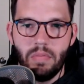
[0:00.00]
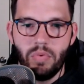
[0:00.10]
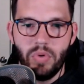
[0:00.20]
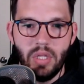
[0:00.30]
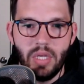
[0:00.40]

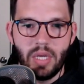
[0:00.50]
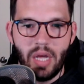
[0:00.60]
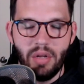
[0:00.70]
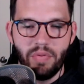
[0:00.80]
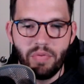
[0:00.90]
really
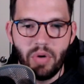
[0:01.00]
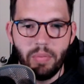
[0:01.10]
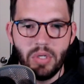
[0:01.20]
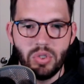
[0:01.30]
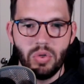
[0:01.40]
kind of
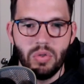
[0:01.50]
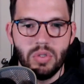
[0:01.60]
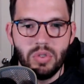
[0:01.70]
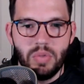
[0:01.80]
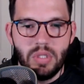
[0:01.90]
rubbing
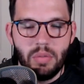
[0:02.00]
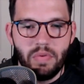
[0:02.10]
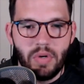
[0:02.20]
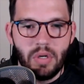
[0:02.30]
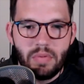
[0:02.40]
shoulders with some
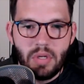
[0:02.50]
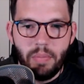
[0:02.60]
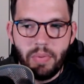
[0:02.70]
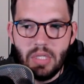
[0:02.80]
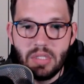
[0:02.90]
of our
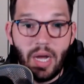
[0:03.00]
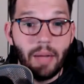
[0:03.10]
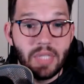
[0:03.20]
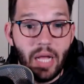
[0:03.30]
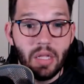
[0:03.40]
company's
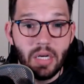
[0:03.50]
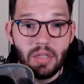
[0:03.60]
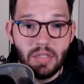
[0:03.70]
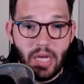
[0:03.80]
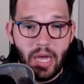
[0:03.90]
top talent at
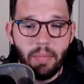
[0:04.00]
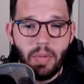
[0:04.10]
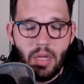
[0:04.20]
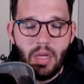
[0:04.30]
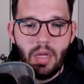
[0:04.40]
the time.
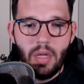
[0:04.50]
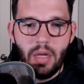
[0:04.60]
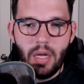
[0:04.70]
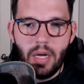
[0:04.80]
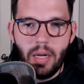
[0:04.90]

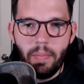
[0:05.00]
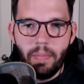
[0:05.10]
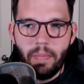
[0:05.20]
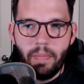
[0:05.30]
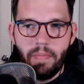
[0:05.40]

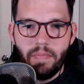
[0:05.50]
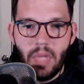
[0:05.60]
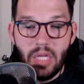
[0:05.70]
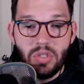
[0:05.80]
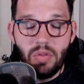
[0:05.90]

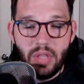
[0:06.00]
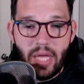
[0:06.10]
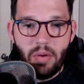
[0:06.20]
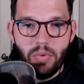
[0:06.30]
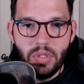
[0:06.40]
And so
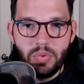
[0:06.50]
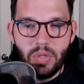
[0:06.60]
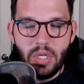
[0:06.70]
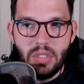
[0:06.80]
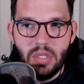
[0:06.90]
that was
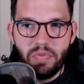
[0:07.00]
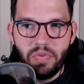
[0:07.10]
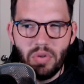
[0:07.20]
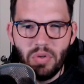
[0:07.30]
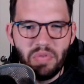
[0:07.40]
what I did
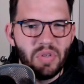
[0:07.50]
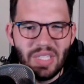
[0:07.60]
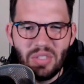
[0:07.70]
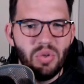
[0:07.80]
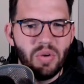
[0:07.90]
for the first
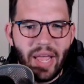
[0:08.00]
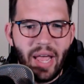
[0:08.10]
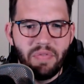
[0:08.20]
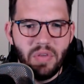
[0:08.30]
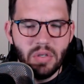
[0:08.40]

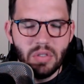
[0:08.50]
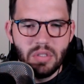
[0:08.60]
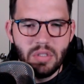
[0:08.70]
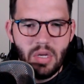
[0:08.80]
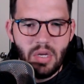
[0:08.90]
2.5
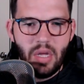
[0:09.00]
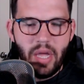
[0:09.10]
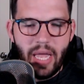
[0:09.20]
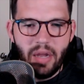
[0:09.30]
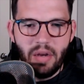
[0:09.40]
years.
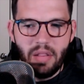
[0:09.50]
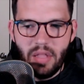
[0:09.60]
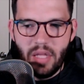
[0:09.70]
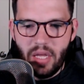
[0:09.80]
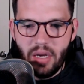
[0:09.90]
And
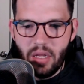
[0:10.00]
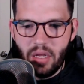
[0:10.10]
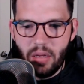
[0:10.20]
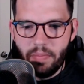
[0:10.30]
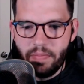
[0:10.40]

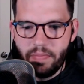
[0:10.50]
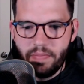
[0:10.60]
then